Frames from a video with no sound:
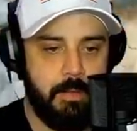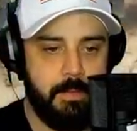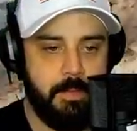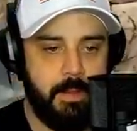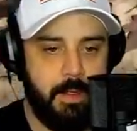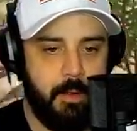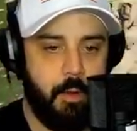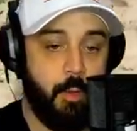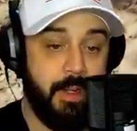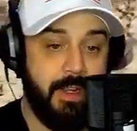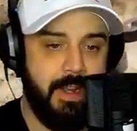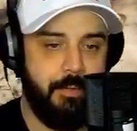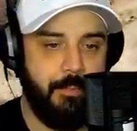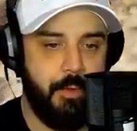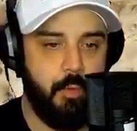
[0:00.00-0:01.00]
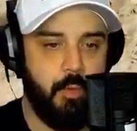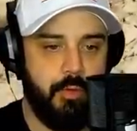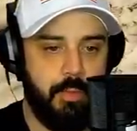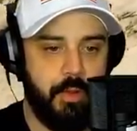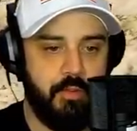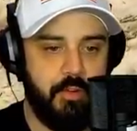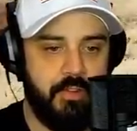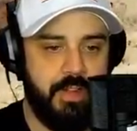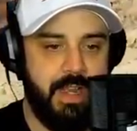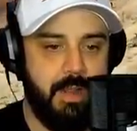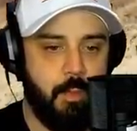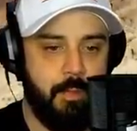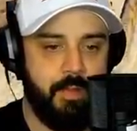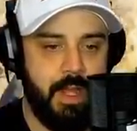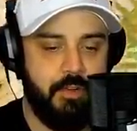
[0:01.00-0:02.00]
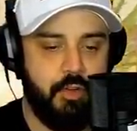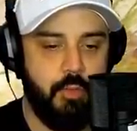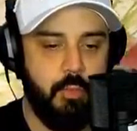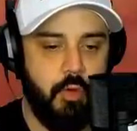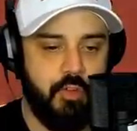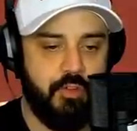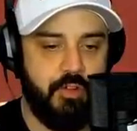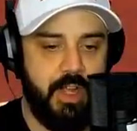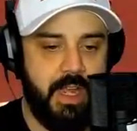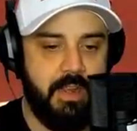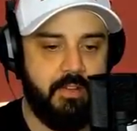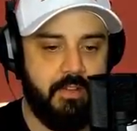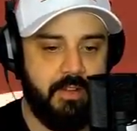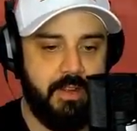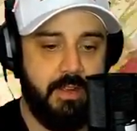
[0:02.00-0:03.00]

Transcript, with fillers: I don't know what kind of food we're supposed to take. We've got two more steaks.